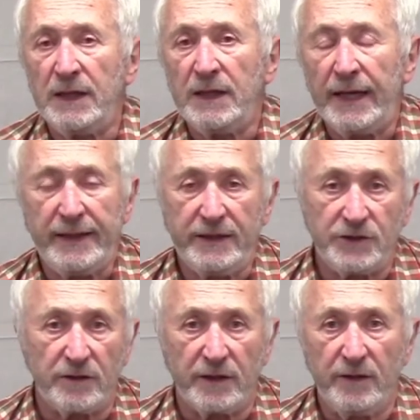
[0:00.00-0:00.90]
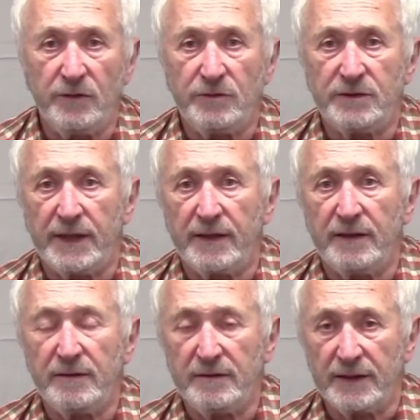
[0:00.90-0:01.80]
and easier to use than
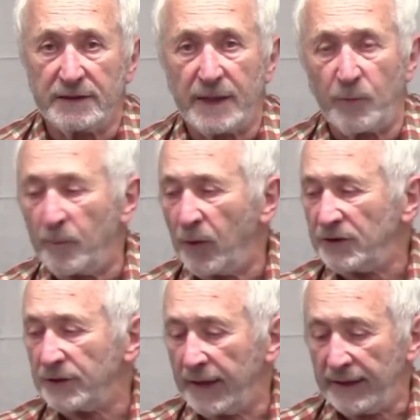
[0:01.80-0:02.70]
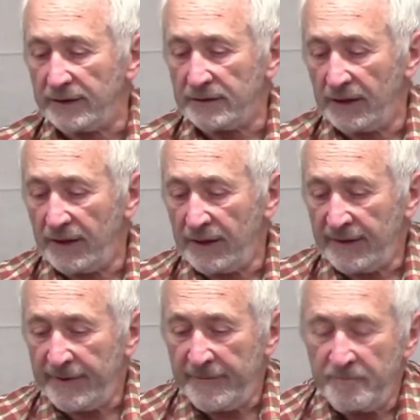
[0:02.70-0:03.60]
a separate pressure gauge.
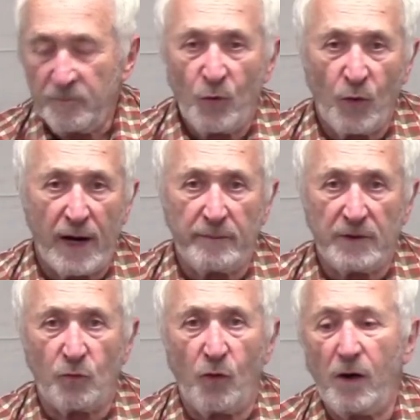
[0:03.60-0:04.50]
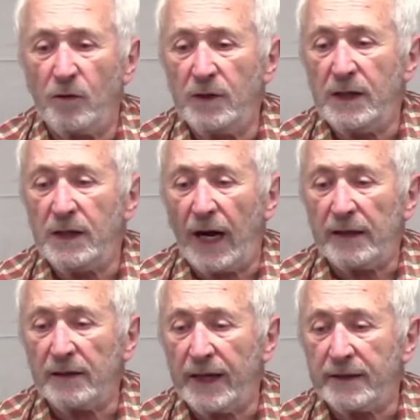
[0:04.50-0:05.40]
When I'm on the road, I
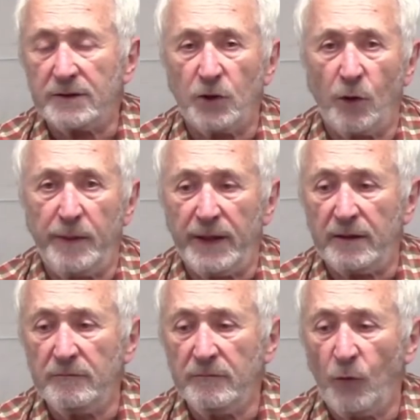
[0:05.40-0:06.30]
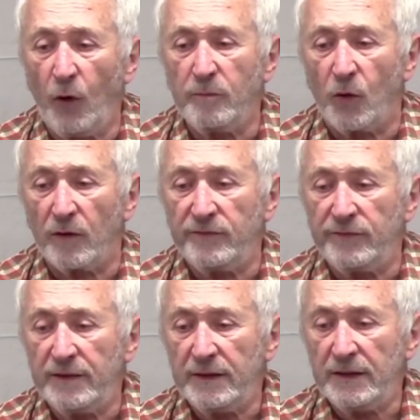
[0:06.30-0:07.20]
like the Topeak Road Morph.
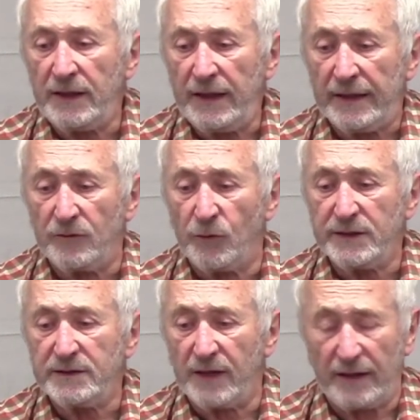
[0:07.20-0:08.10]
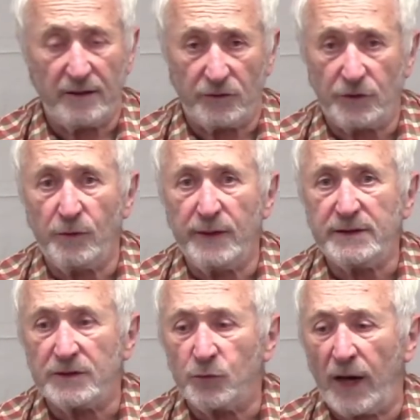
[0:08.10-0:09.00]
And there are 2
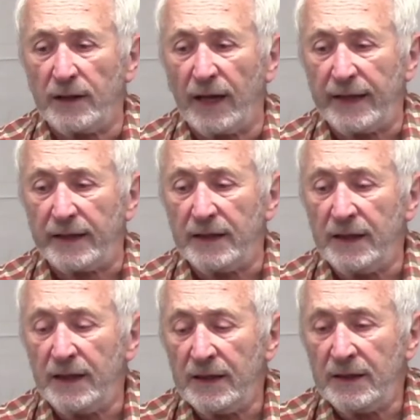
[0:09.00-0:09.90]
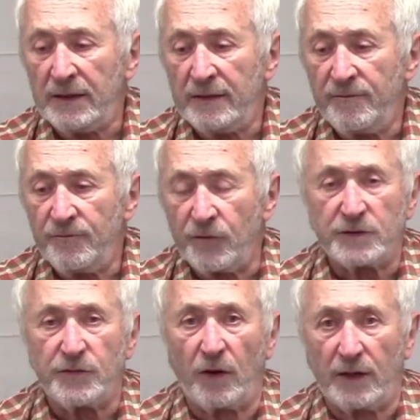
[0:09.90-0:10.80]
reasons why I like it. First
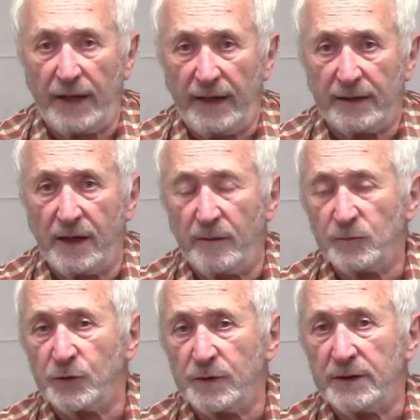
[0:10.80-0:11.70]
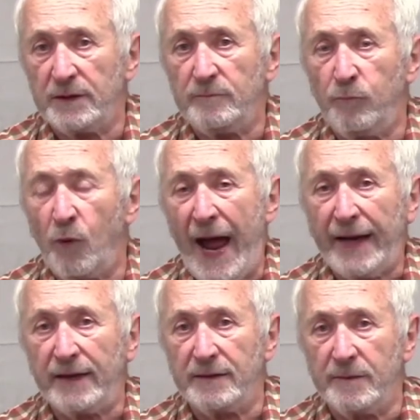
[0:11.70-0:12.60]
of all, it comes with a
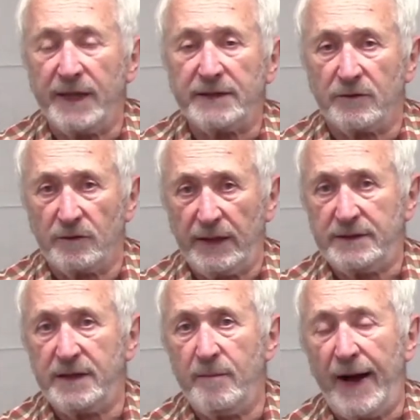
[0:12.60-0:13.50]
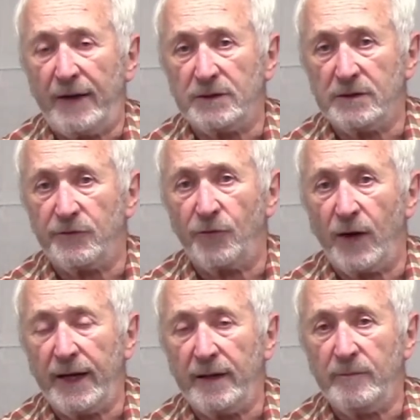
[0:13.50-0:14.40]
bracket that makes it easy to mount to the
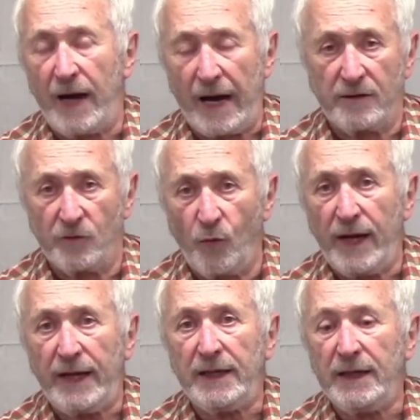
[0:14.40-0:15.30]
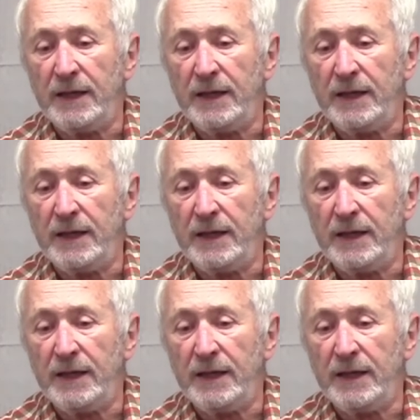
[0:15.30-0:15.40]
frame out of the way.